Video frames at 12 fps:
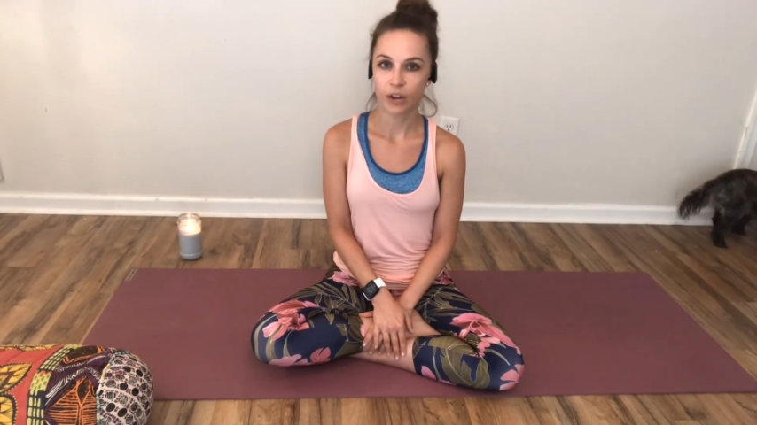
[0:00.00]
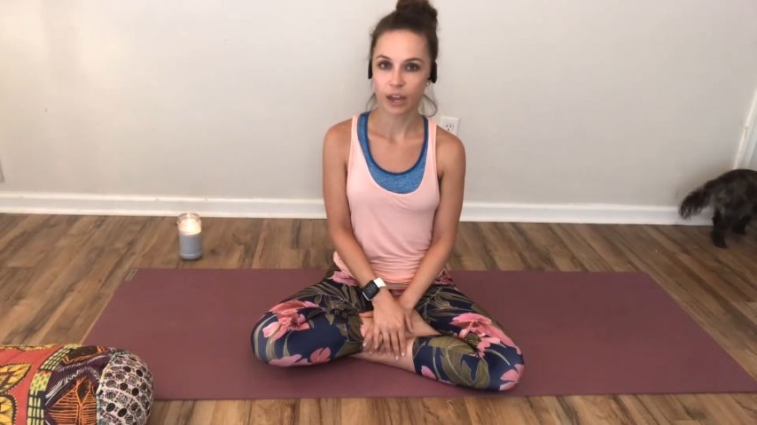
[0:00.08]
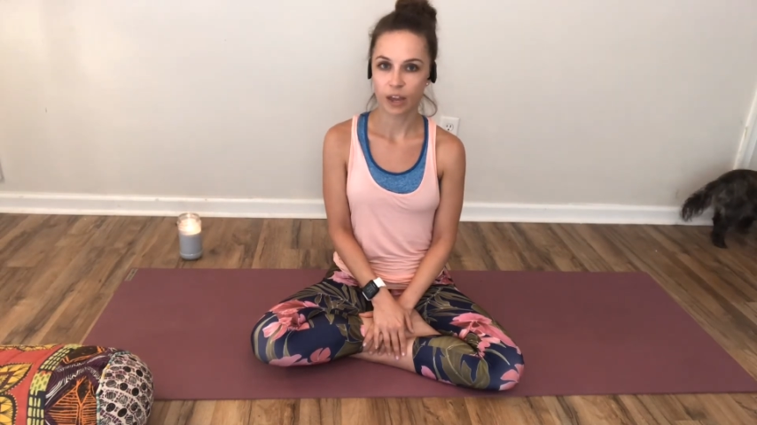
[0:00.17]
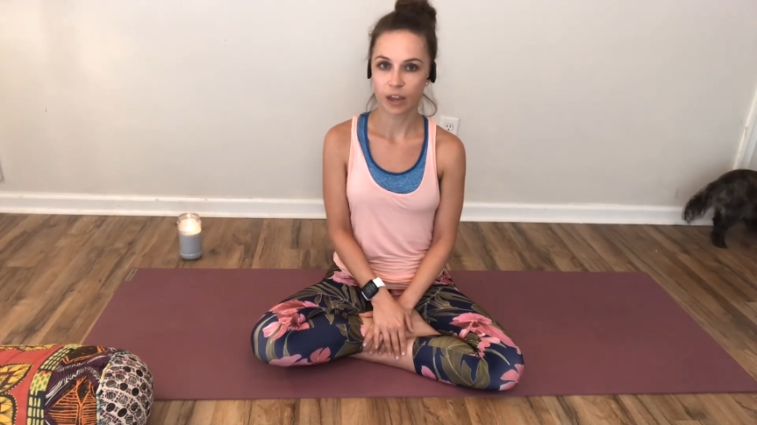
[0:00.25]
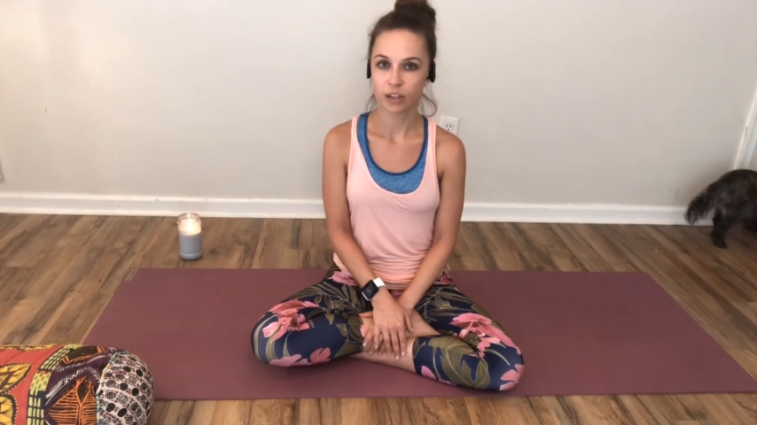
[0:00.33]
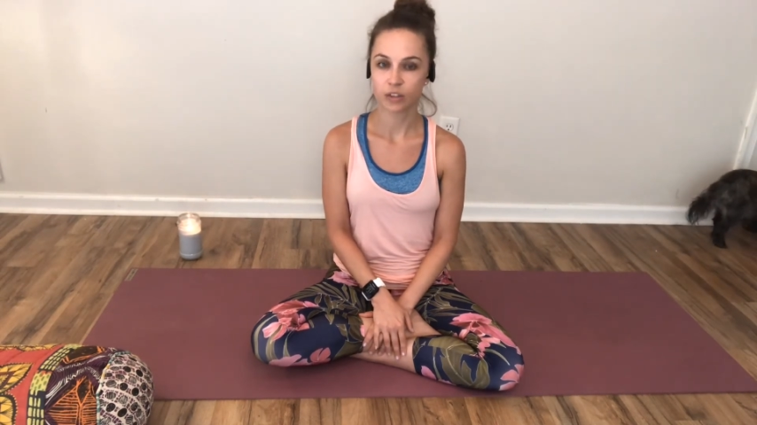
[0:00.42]

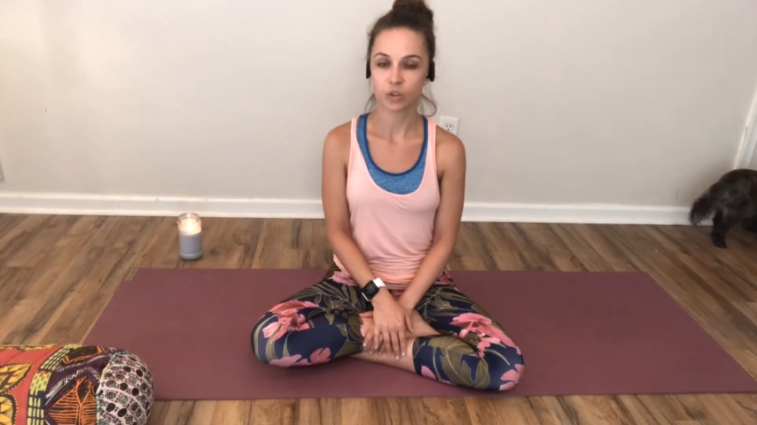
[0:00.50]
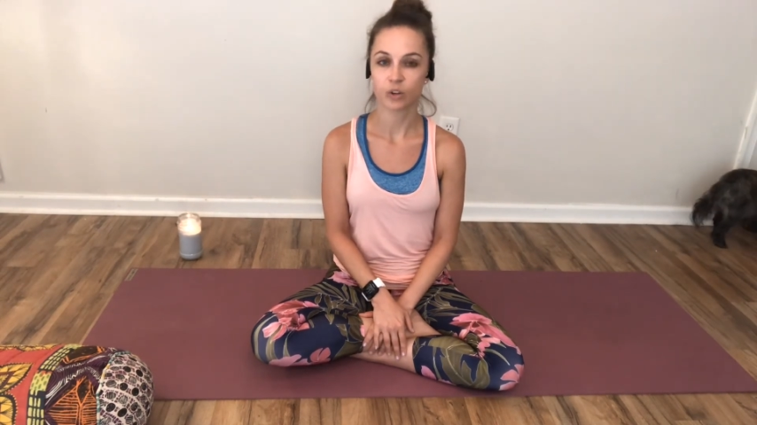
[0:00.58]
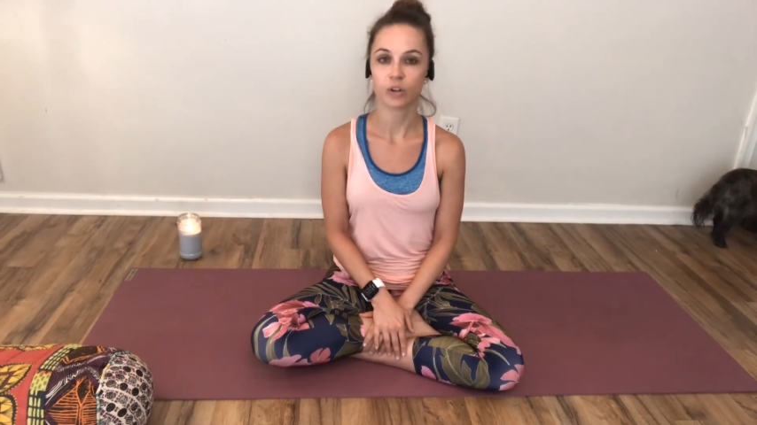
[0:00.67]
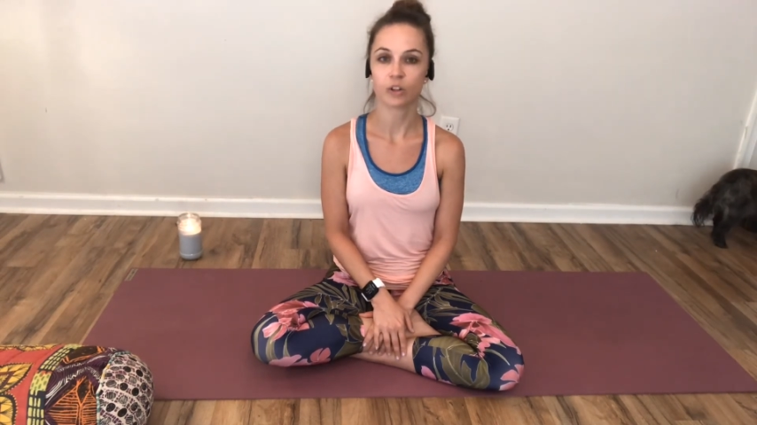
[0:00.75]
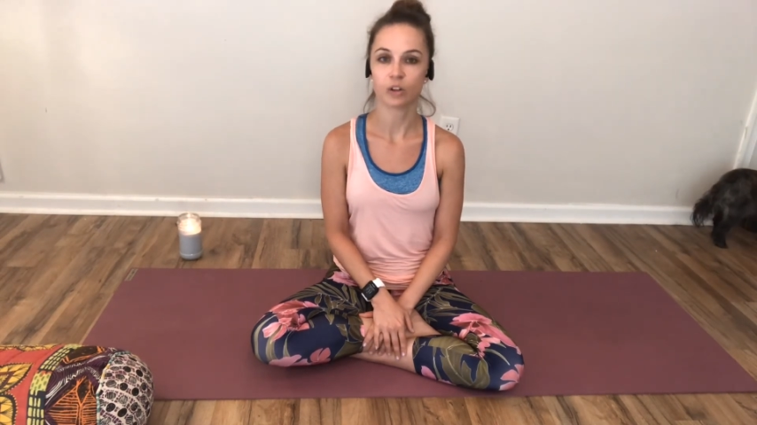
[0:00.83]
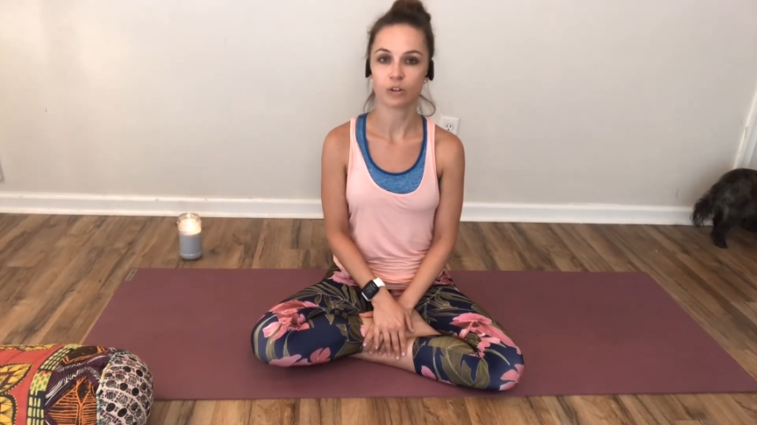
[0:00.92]
gaze or
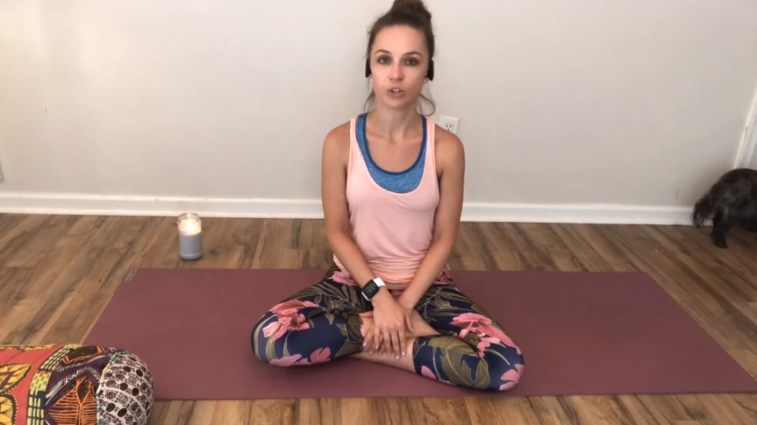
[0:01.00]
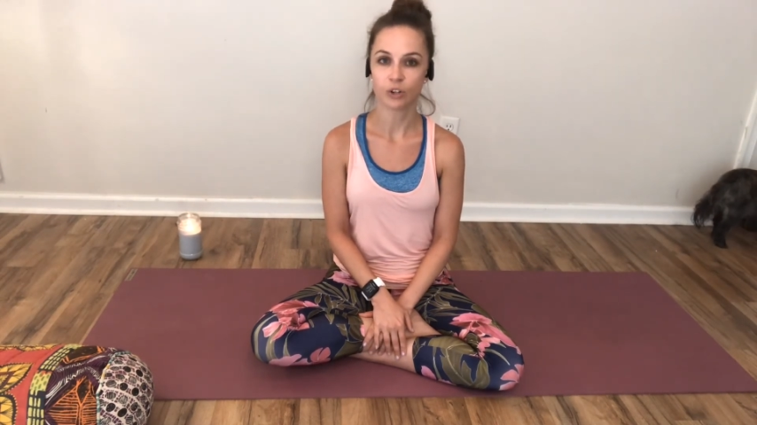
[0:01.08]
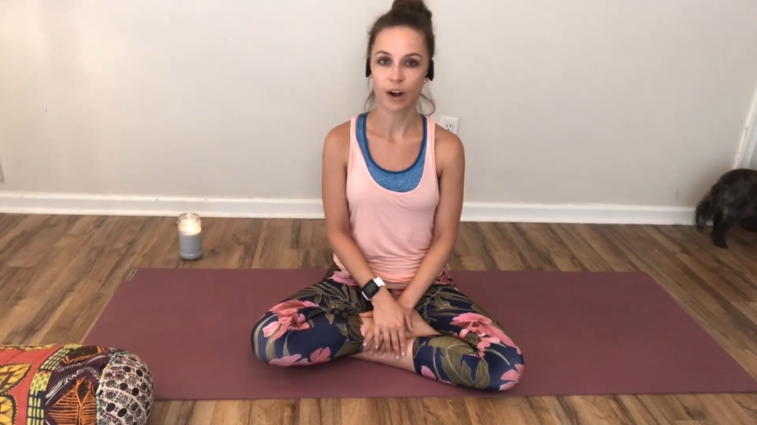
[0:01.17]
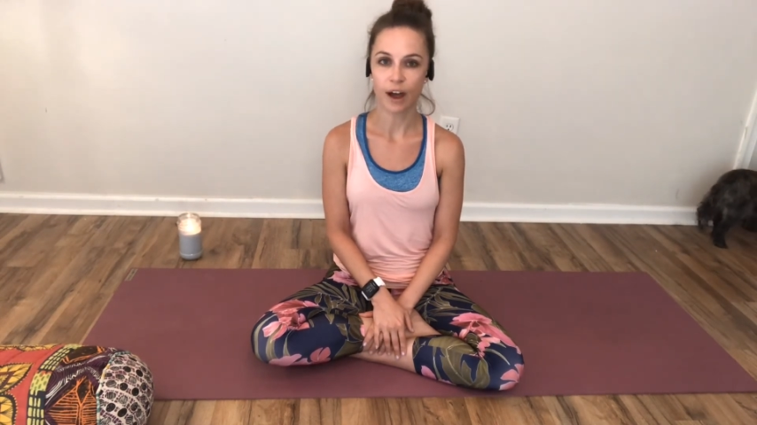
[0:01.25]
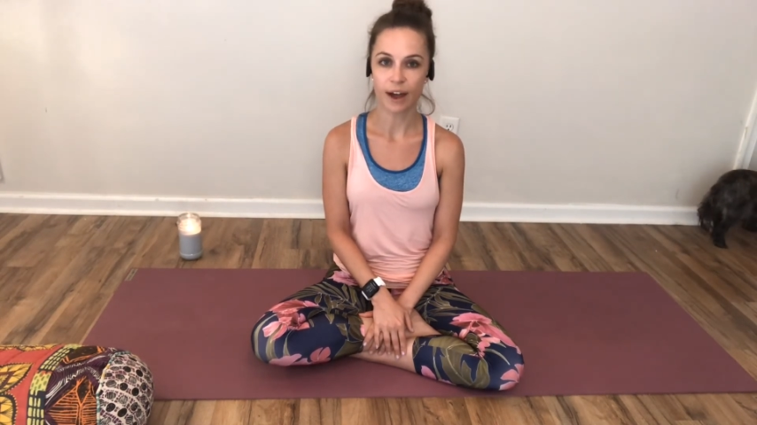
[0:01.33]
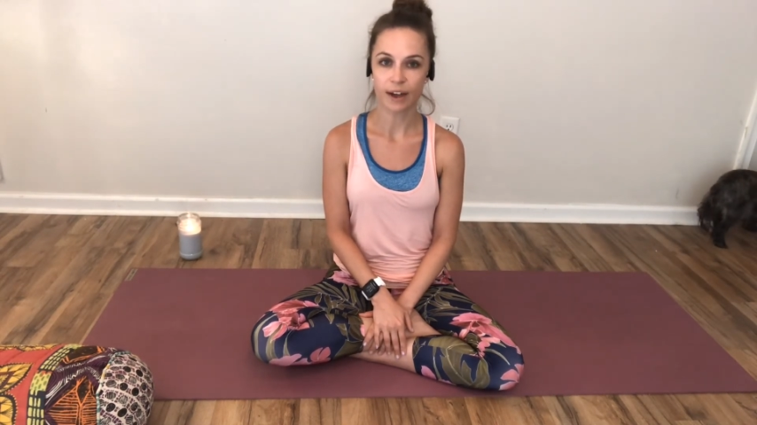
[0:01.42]
close your eyes.